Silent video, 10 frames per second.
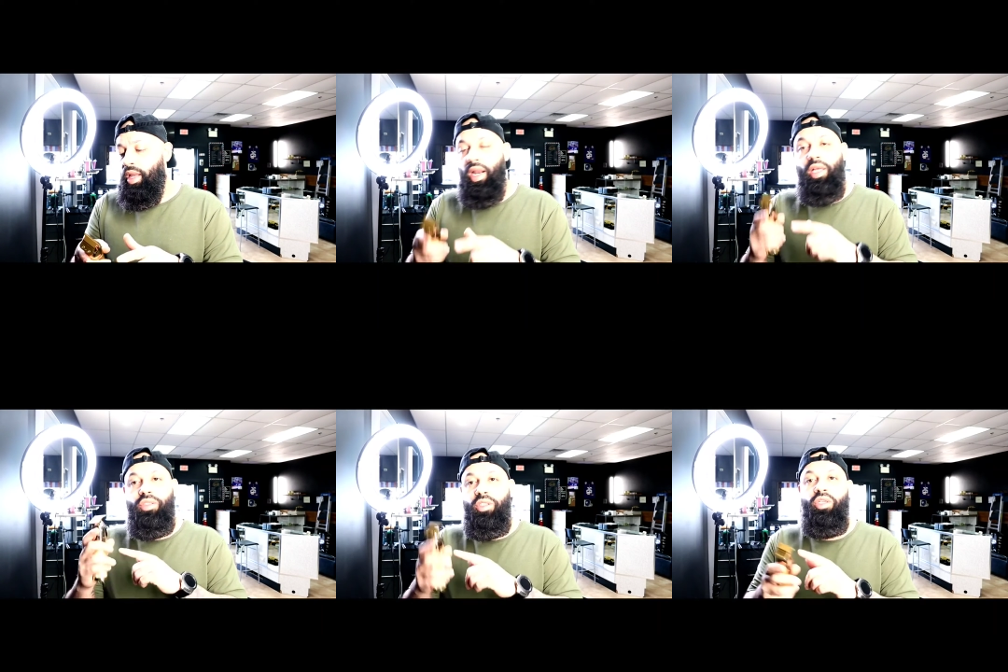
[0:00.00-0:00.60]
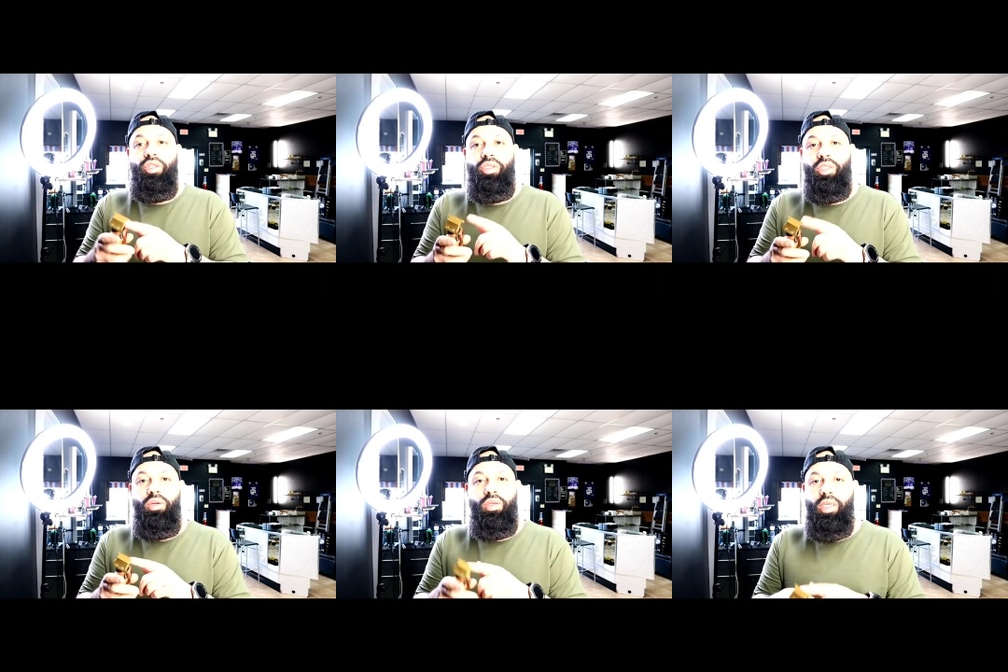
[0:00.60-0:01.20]
And I'll still use
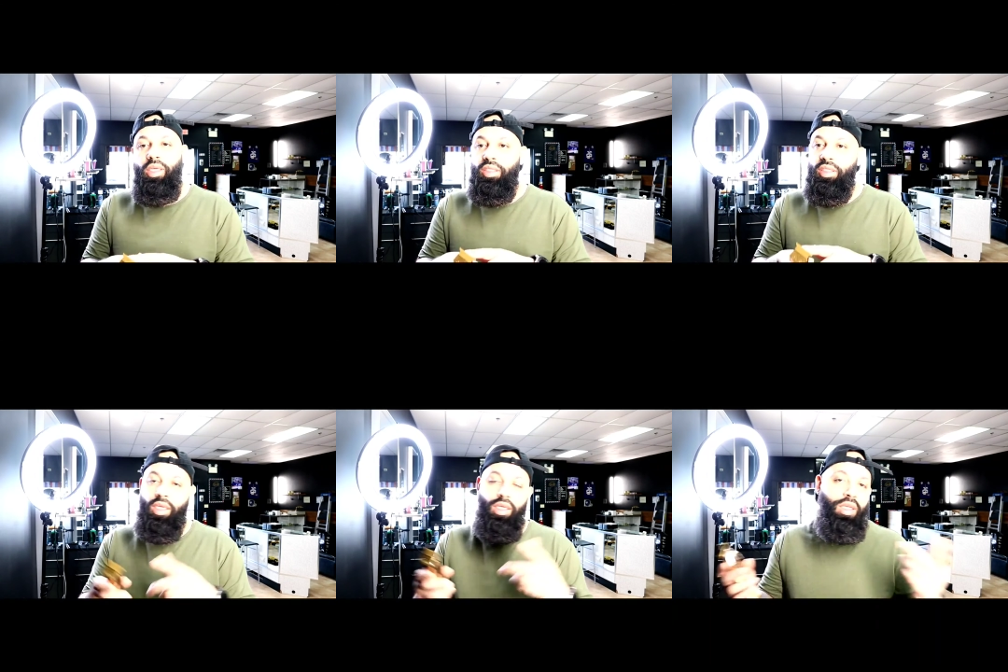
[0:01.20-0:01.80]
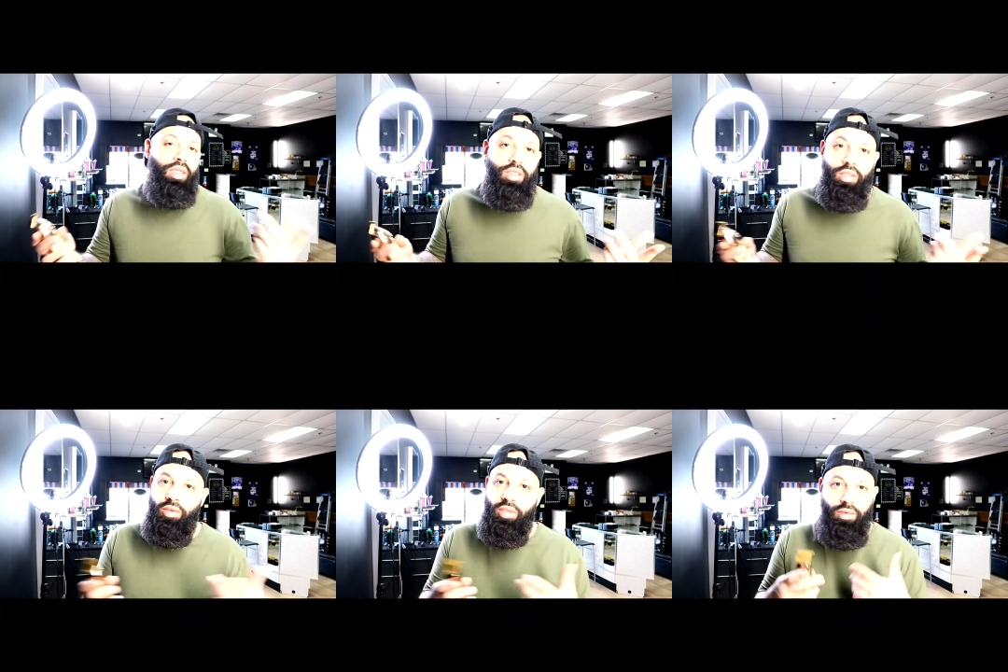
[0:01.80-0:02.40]
it on kids, and kids
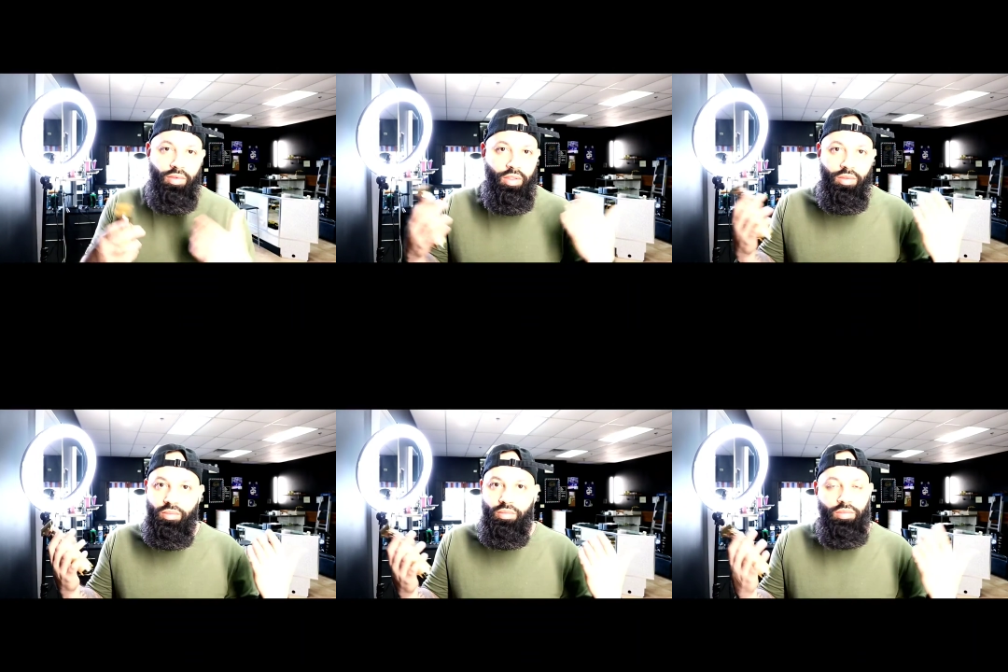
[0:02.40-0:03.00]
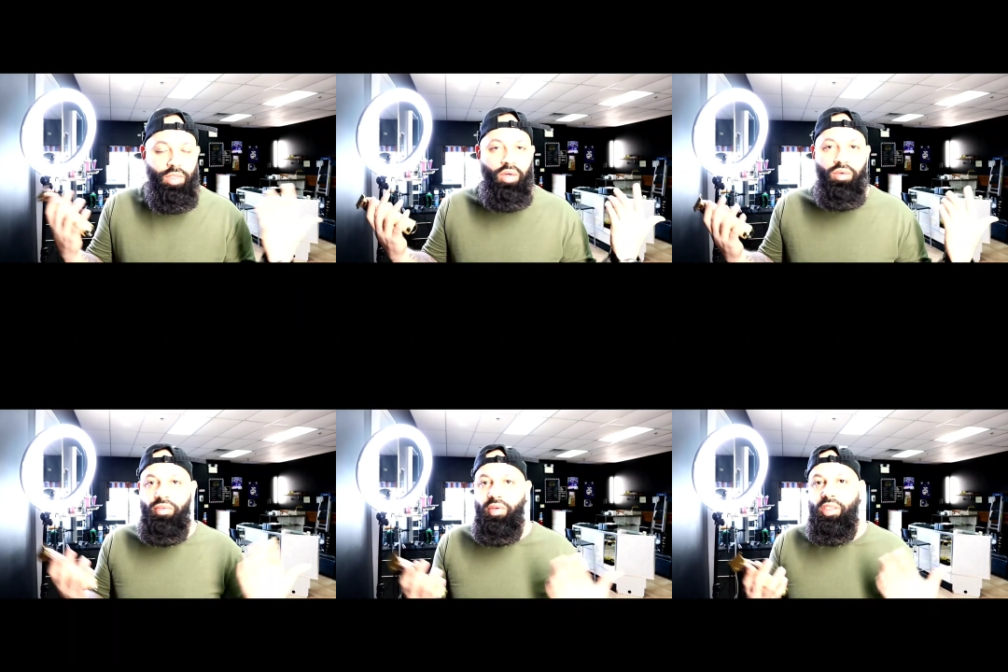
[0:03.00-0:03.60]
don't
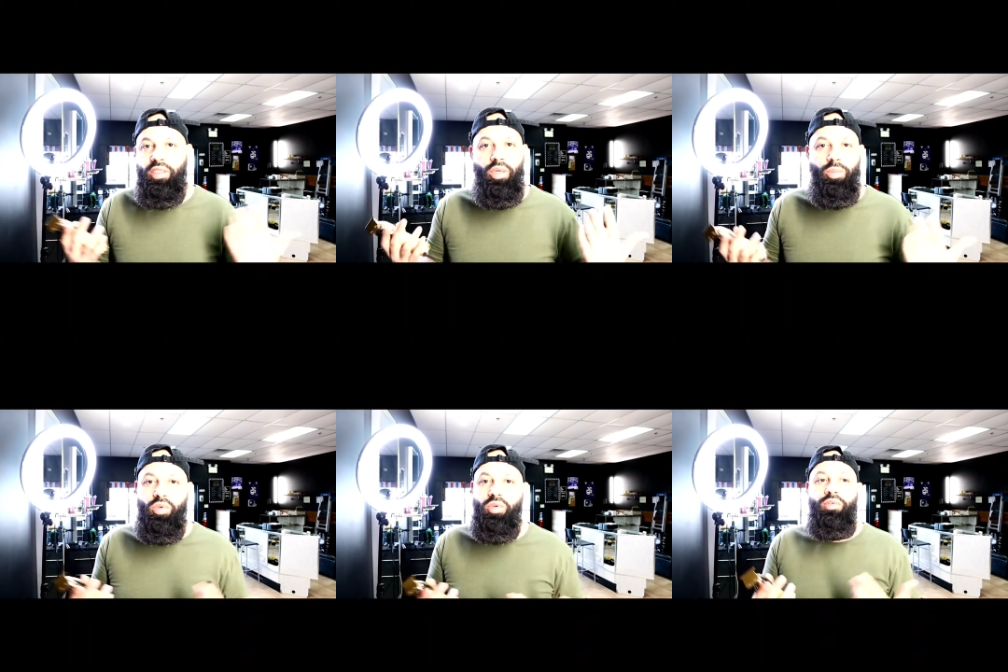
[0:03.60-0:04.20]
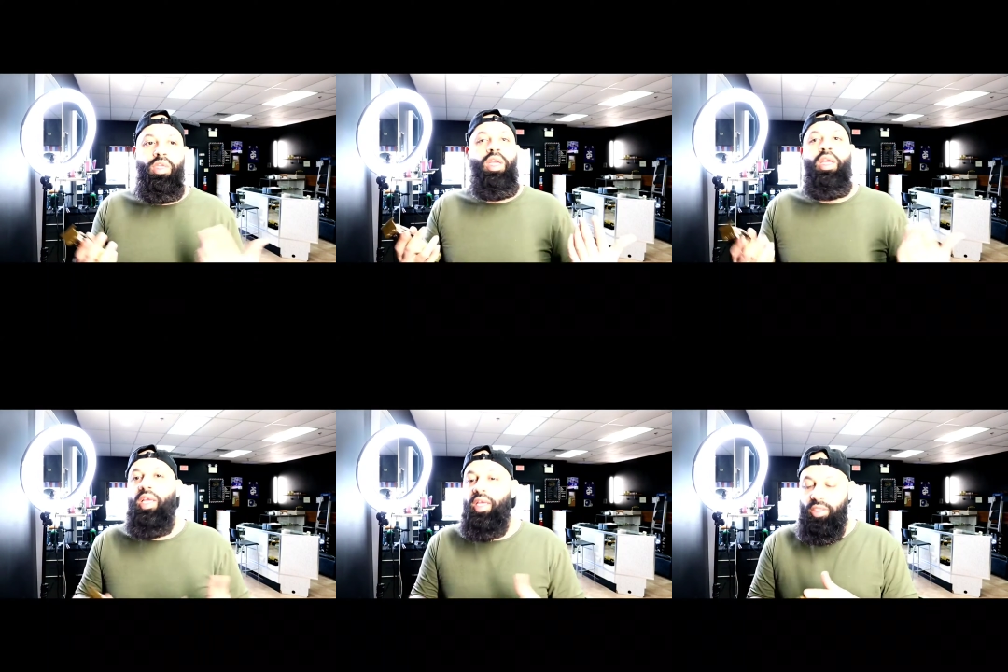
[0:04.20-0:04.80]
flinch, they don't move.
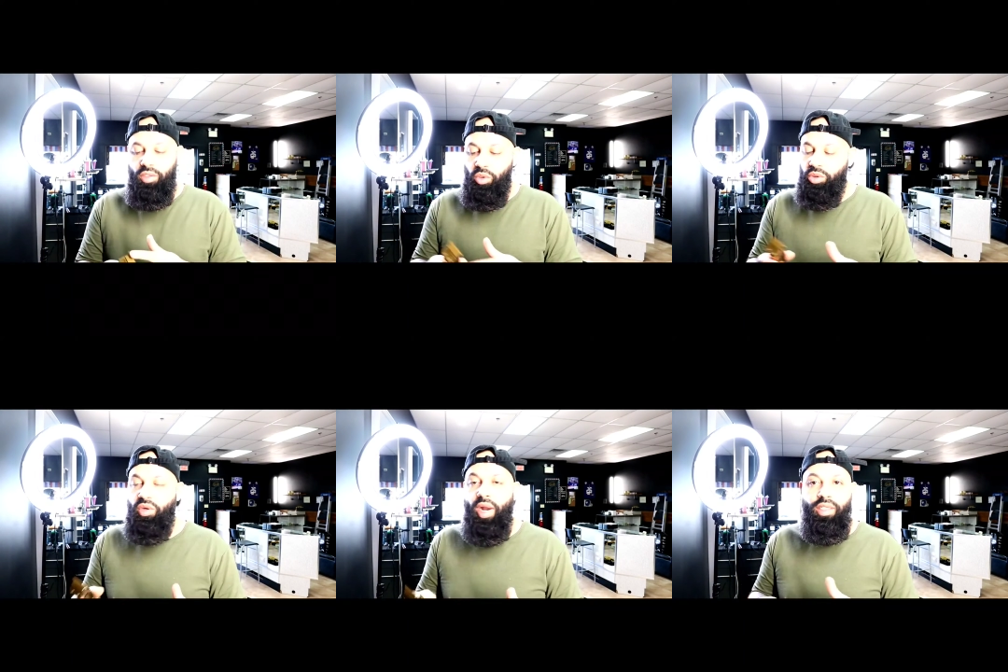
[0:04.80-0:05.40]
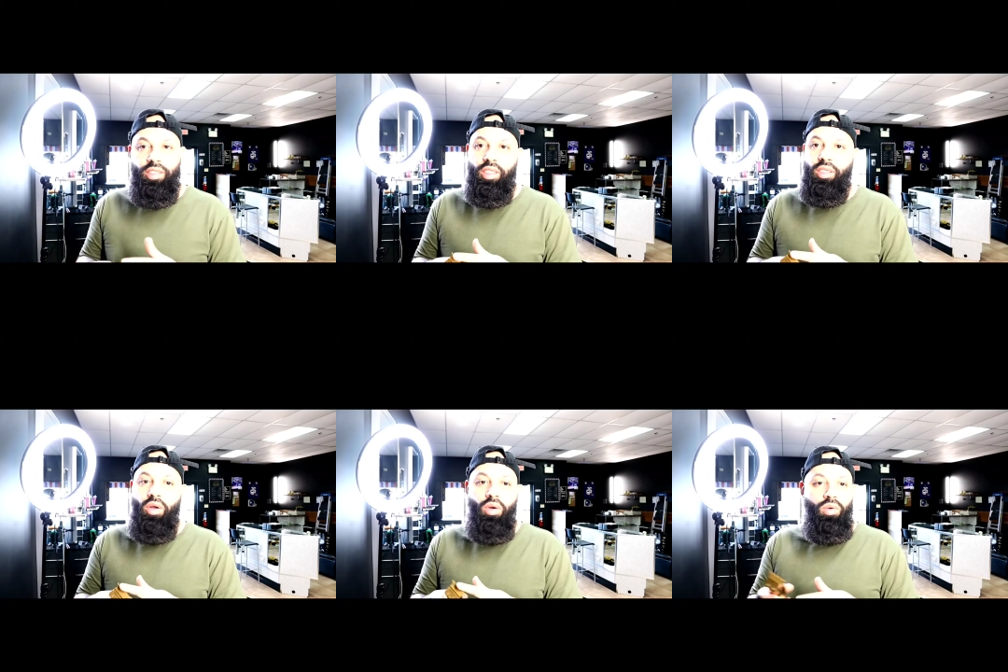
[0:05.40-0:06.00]
There's no
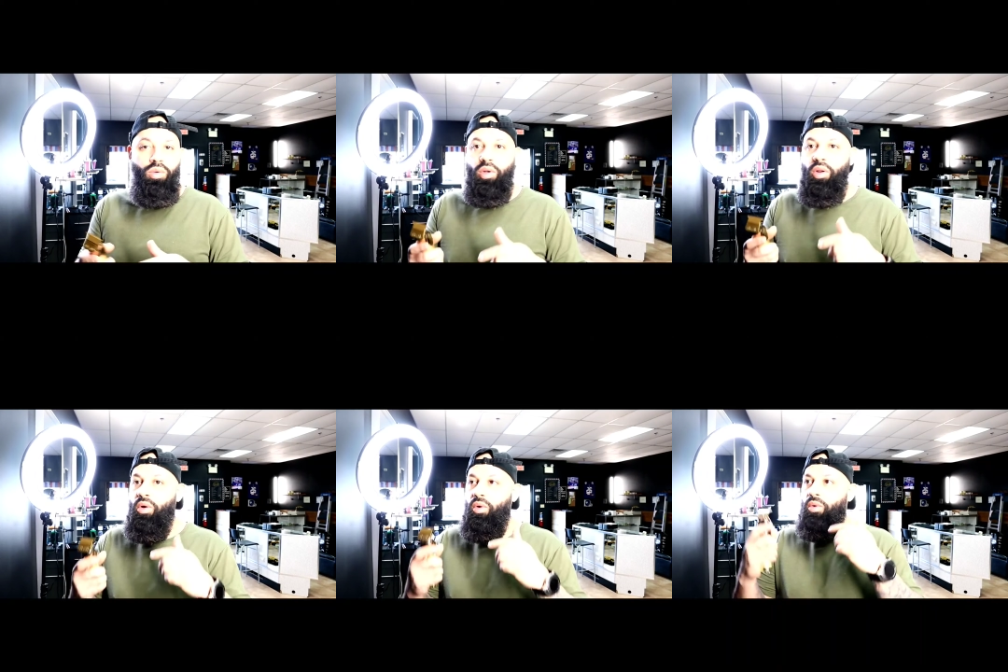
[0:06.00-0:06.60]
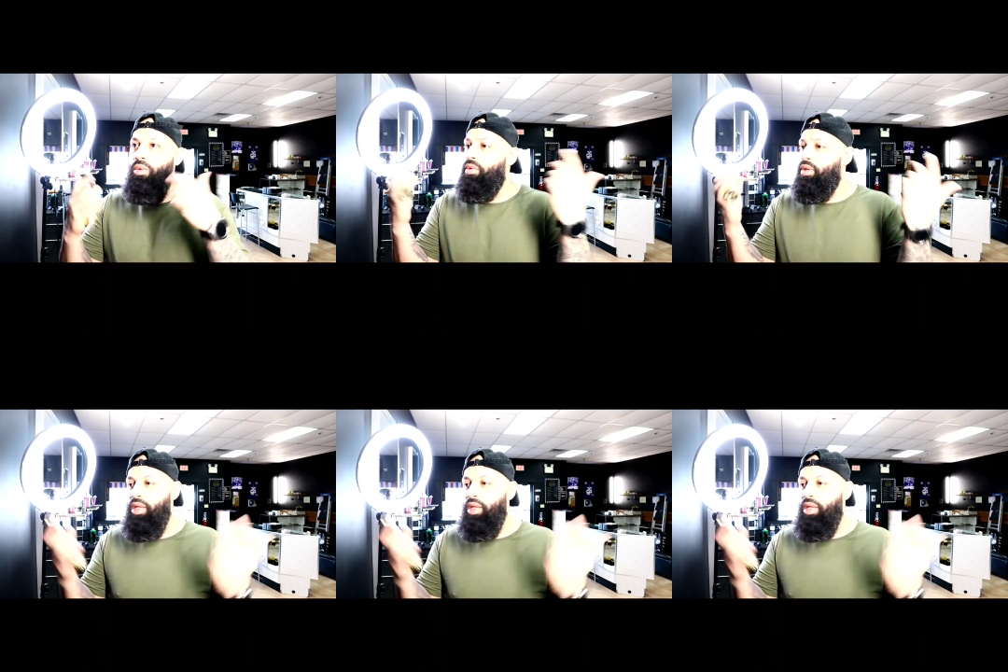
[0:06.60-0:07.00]
scratching, no.